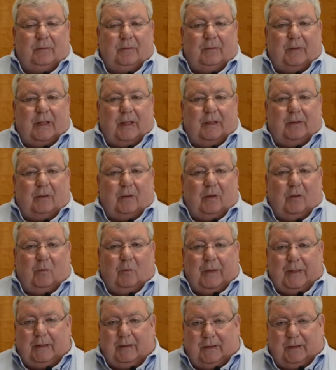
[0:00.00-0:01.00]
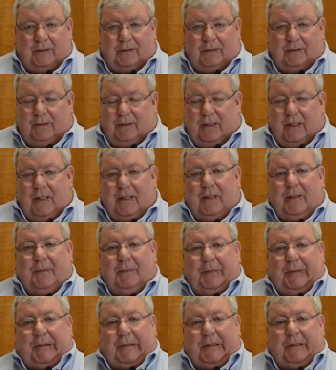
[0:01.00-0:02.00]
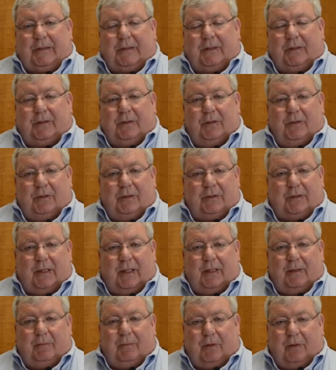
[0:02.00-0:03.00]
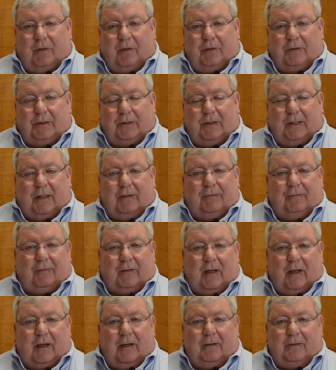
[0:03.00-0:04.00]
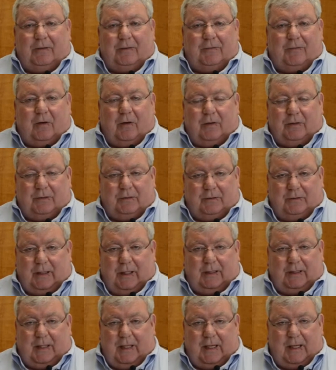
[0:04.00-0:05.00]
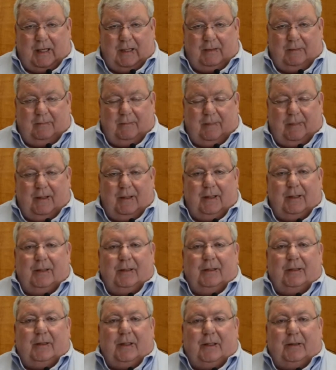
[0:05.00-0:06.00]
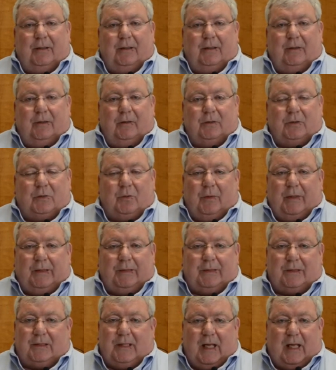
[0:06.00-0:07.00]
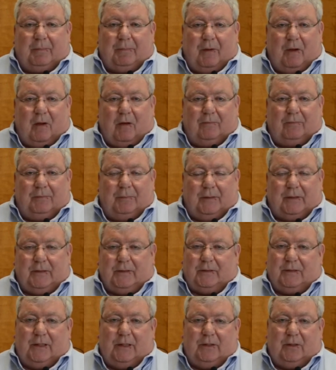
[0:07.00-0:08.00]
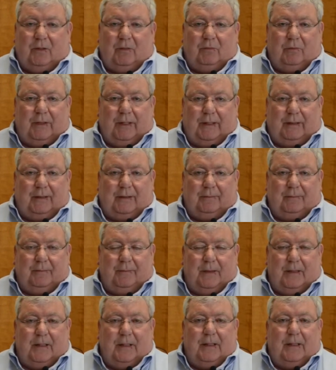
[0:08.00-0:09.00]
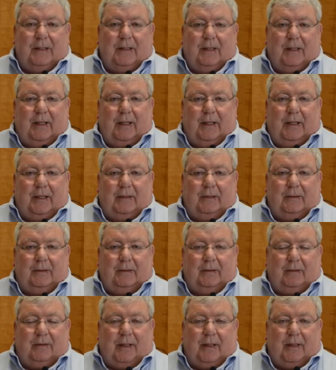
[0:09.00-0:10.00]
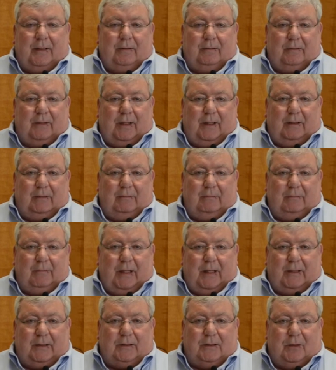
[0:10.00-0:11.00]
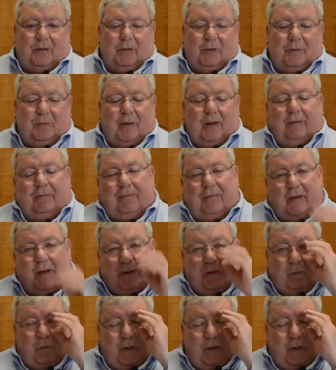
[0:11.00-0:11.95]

that are wingless, because as soon as they emerge and they fly as far as they can, then those wings snap off because they don't need them, and they mate. So you might find